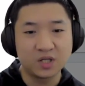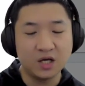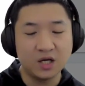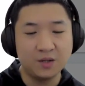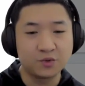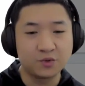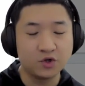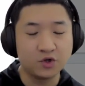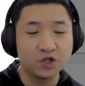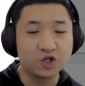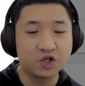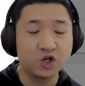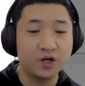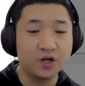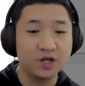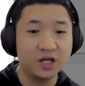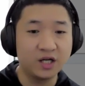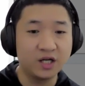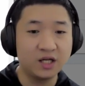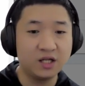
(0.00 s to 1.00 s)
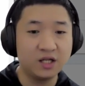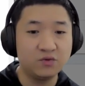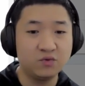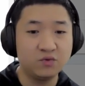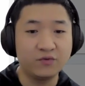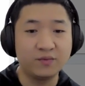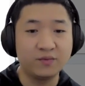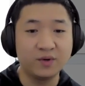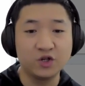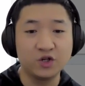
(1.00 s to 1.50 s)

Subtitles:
I'm going to connect it with my